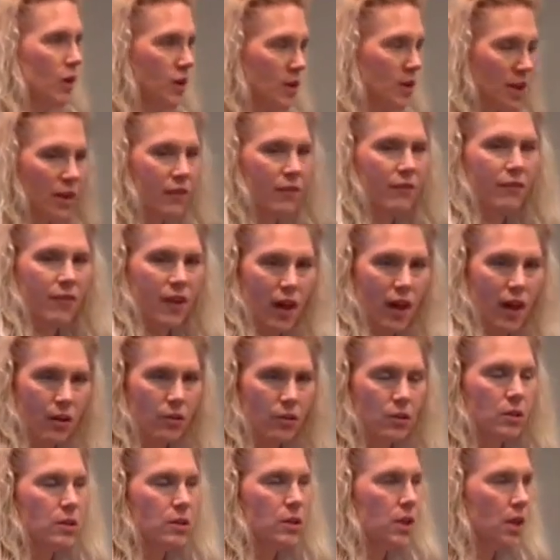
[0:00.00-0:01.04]
they found
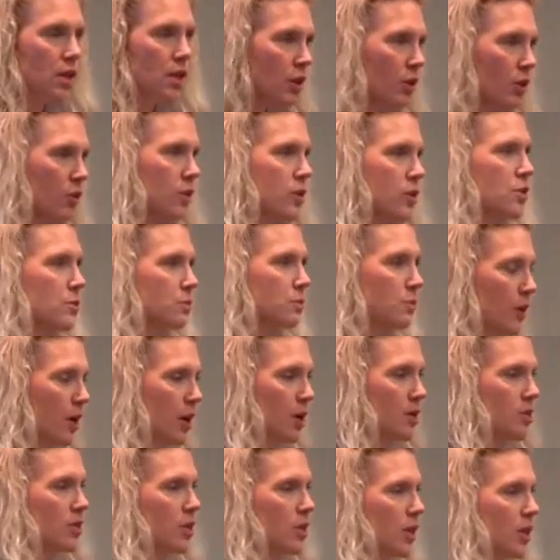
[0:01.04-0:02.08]
in all these
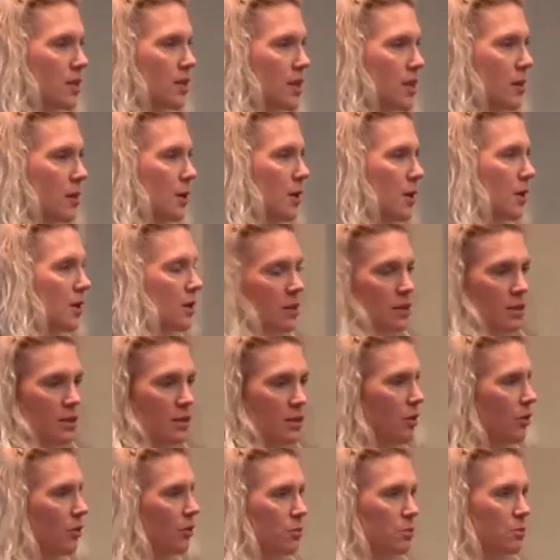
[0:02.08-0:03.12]
projects. I mean,
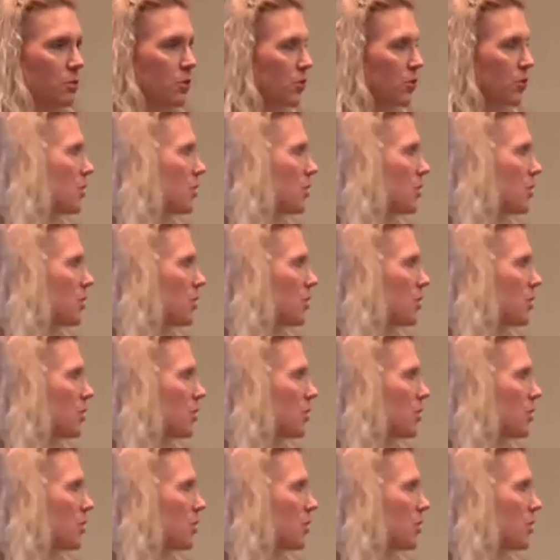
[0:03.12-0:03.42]
no computer